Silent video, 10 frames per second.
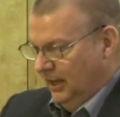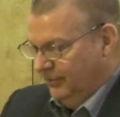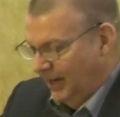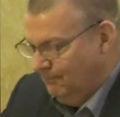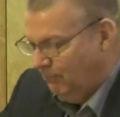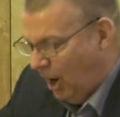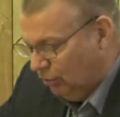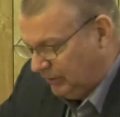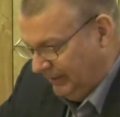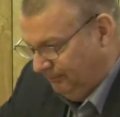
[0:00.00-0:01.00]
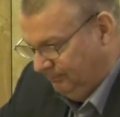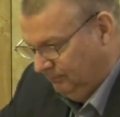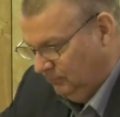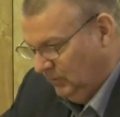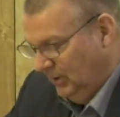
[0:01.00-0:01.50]
They mocked him
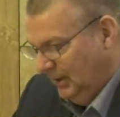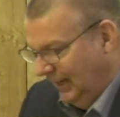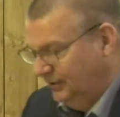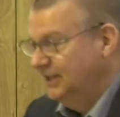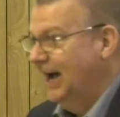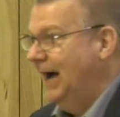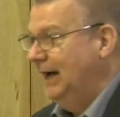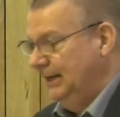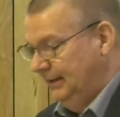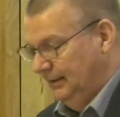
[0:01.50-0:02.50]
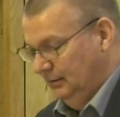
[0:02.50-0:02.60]
as he died.